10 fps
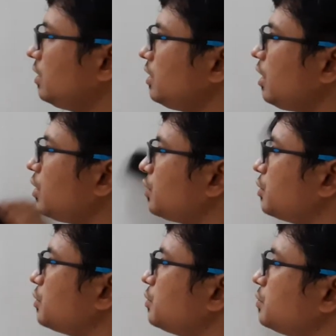
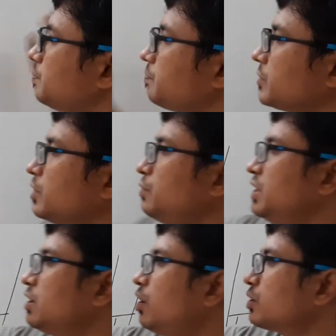Now
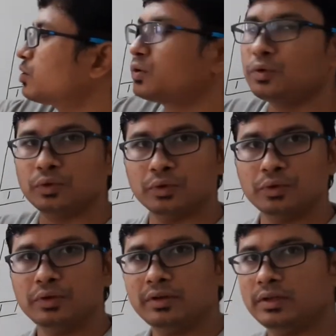we got
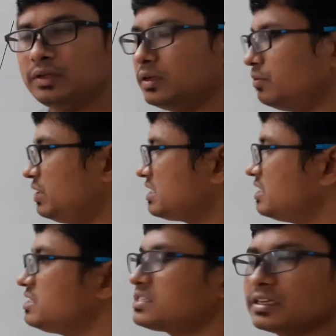2 which
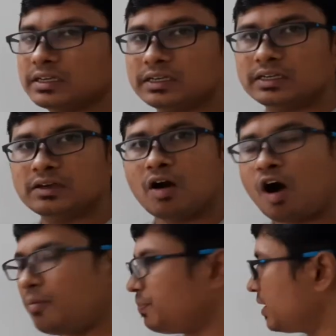is a
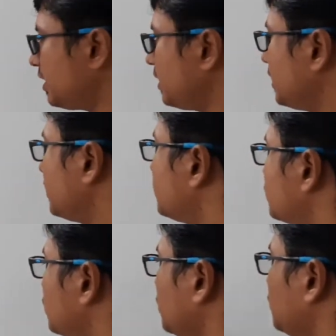operand,
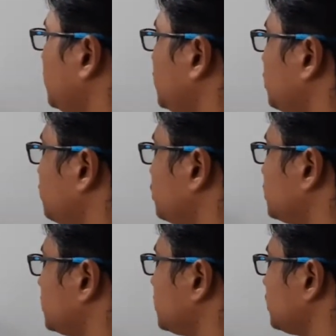so you need to
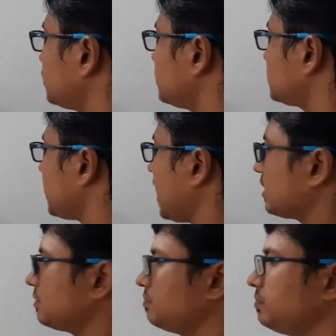push it into the stack.
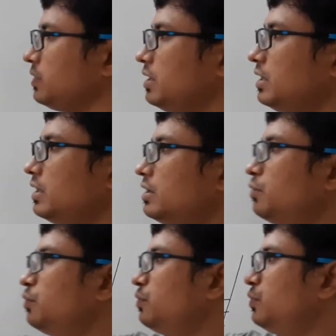
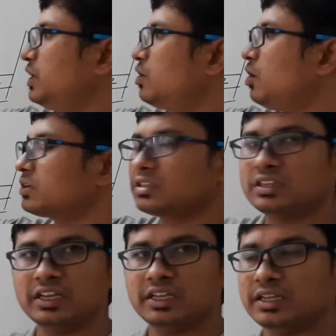We got
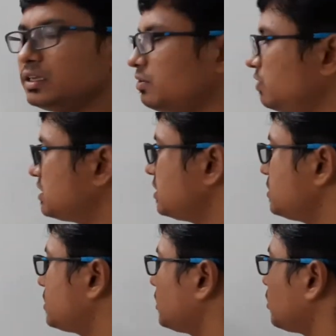3 which
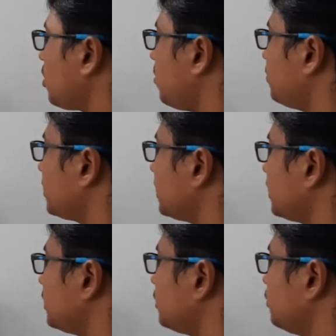is an
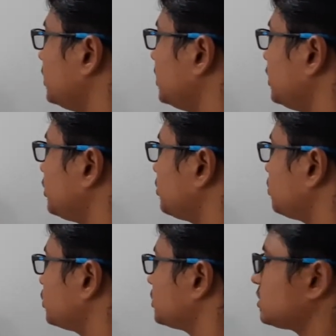operand, we need to
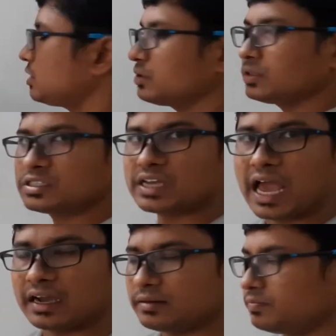push it into the
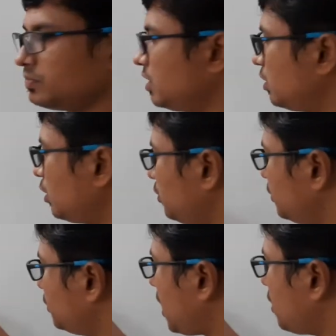stack. Now
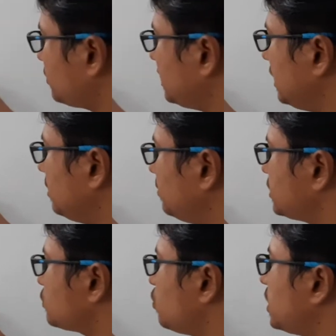you have the
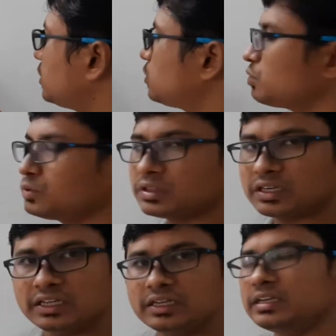elements 1, 2,
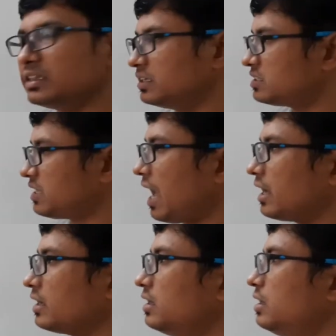3 in the stack.